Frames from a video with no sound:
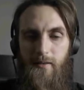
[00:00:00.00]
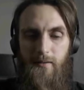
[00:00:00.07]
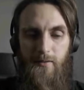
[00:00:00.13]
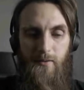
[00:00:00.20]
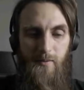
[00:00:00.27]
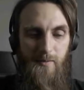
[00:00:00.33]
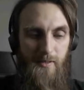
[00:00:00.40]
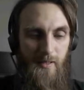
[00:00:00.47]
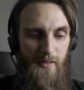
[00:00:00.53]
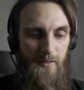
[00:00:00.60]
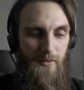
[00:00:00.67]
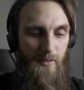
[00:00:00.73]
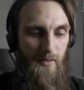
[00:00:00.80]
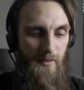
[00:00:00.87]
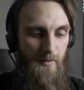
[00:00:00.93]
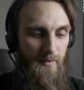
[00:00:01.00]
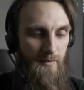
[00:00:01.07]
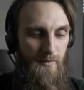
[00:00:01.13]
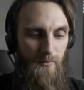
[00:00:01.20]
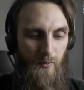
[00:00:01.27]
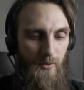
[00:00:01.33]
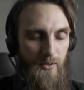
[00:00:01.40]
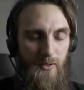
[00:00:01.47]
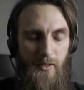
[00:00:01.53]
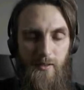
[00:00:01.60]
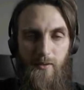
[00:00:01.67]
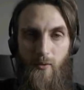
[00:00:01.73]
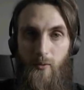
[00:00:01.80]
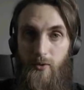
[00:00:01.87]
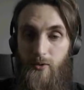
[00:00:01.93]
You know what I'm saying? What are you gonna,
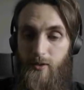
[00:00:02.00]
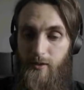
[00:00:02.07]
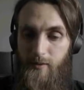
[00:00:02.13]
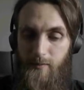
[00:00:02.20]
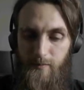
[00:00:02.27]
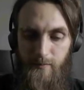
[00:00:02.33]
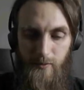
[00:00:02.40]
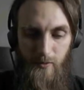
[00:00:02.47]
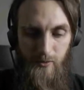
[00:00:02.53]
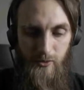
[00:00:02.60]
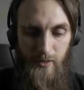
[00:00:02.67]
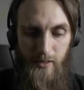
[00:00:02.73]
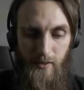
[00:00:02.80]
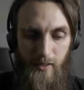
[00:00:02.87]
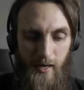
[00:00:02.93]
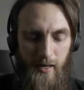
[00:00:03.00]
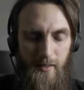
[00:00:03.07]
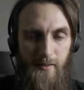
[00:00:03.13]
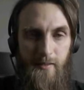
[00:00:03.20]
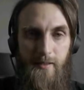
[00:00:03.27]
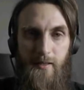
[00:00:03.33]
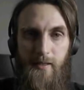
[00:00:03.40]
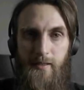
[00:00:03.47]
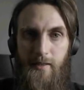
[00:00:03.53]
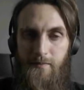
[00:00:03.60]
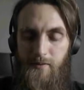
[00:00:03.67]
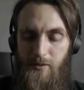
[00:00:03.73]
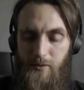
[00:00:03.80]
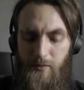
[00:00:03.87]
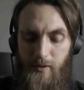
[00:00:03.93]
or you're gonna, treat her kindly. You're gonna give her her